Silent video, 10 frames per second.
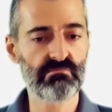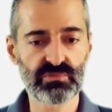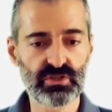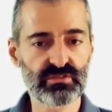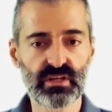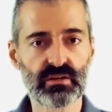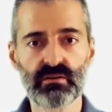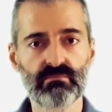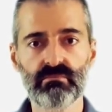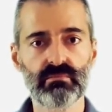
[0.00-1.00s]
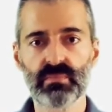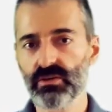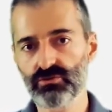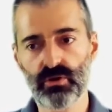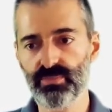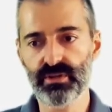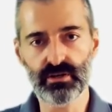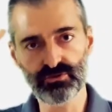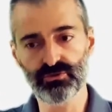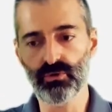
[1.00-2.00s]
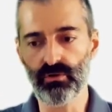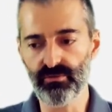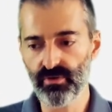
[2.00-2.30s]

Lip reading: Just an example that I just thought of.